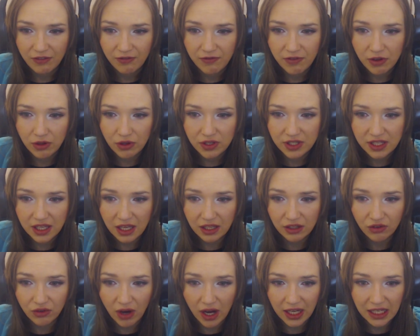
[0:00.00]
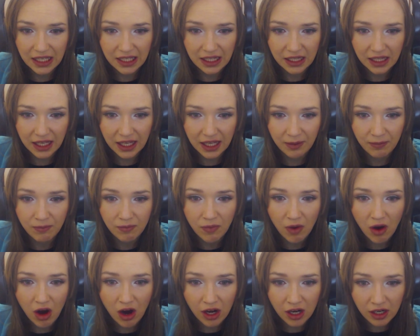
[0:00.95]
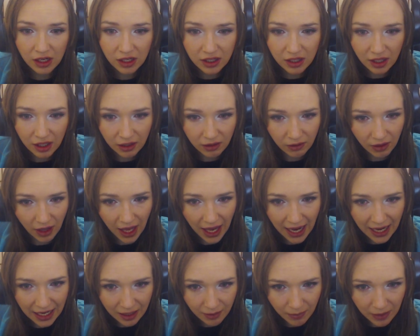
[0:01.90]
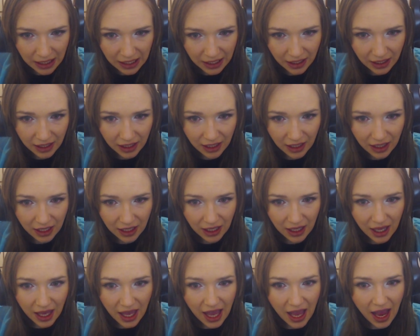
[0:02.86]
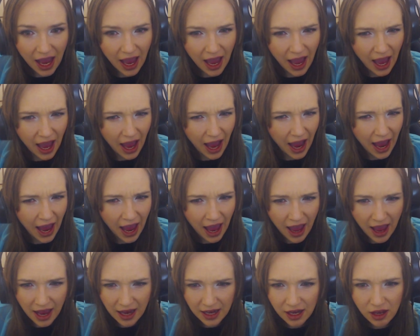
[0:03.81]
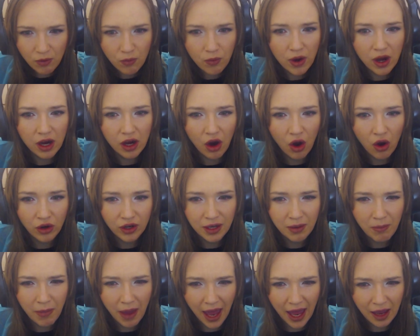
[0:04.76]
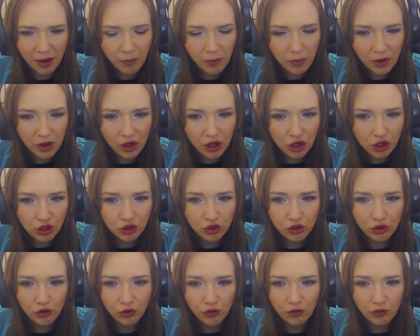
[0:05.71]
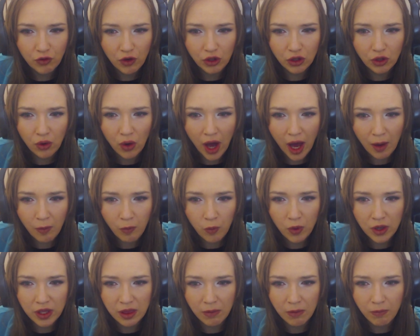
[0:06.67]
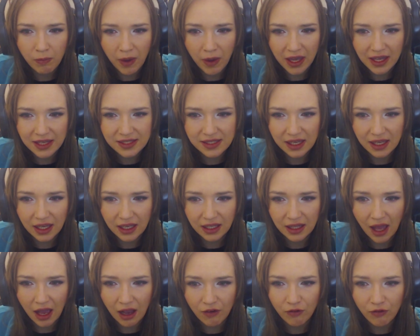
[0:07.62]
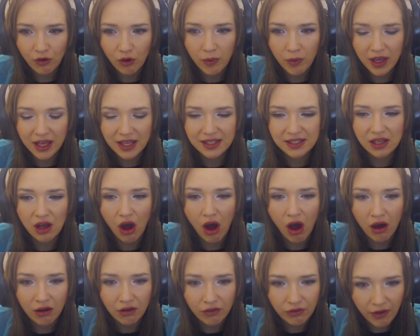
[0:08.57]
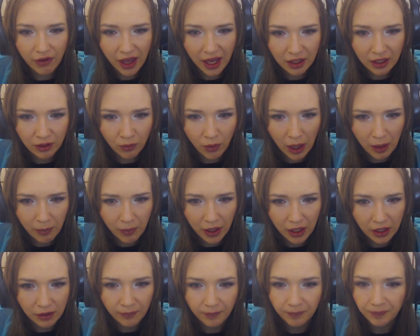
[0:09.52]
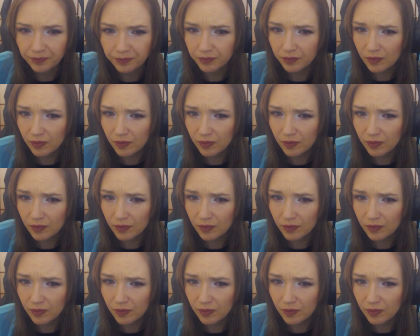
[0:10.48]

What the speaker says: Aphelios can right-click marked enemy anywhere on the map to follow up with a basic attack from his offhand weapon